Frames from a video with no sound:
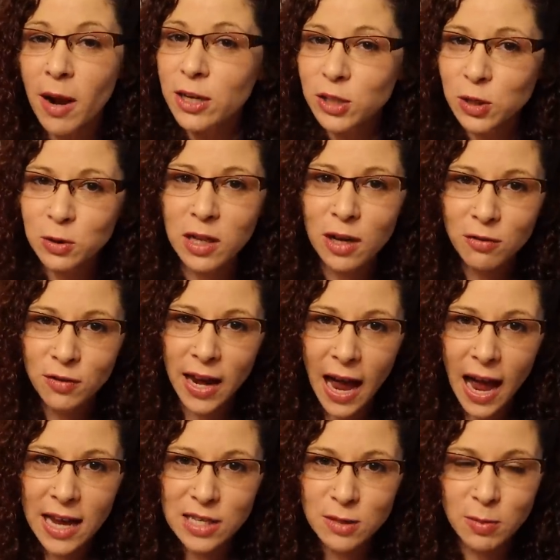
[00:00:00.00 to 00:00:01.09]
I do love
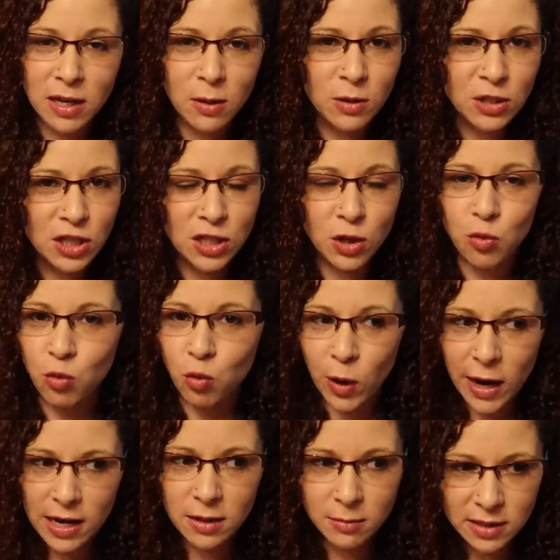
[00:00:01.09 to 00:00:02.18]
cats, but it was just a
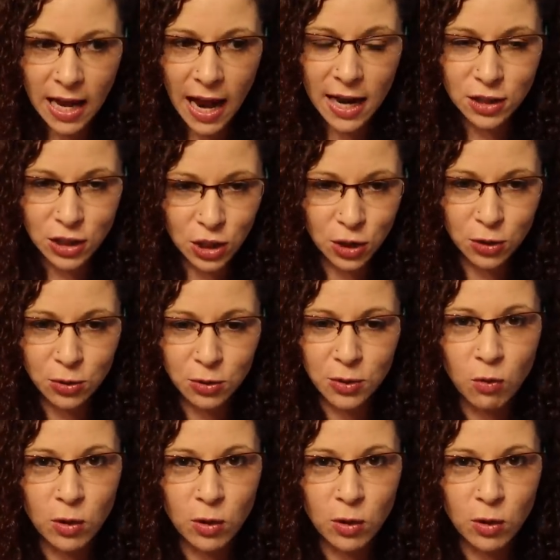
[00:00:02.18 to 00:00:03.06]
random tattoo.